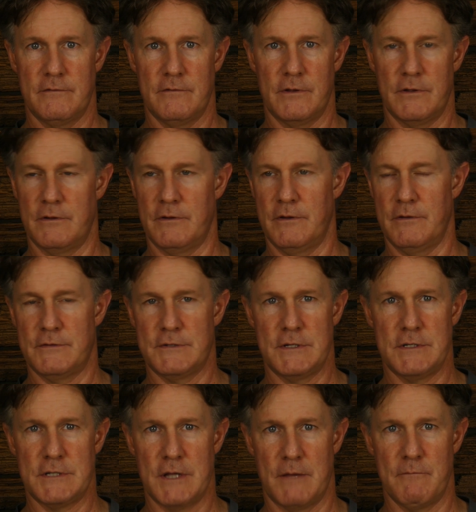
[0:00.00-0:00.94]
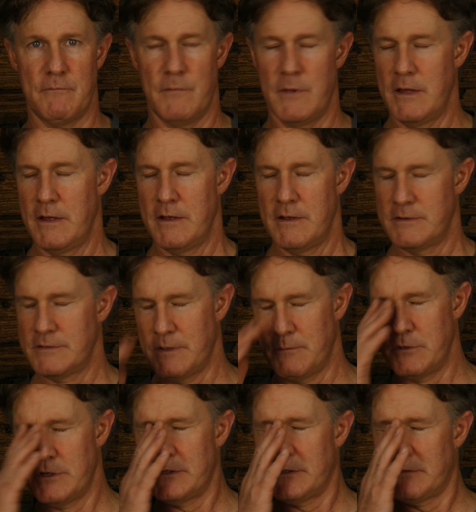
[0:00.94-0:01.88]
Like, you see some
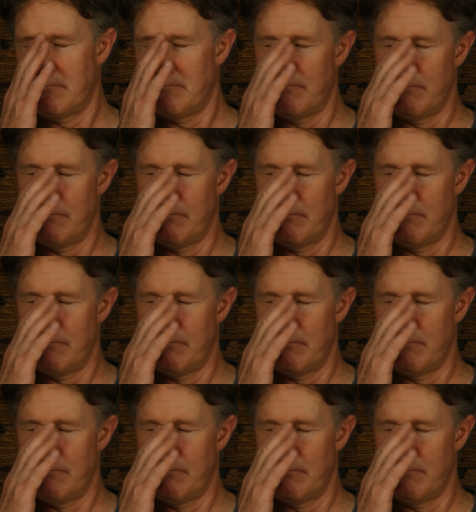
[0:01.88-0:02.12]
of these